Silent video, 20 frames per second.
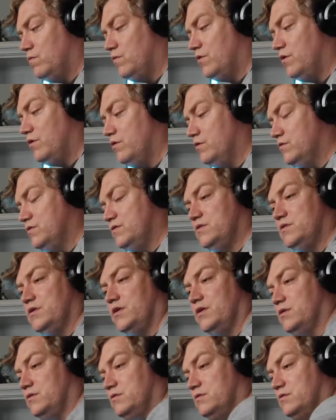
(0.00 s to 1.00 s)
one of those
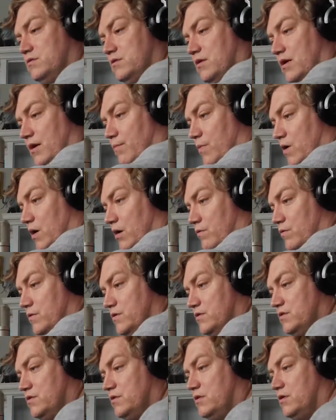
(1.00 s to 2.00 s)
things I bought
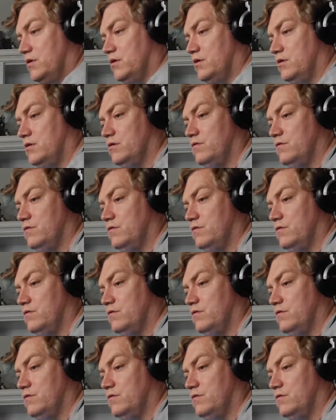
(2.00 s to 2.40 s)
was the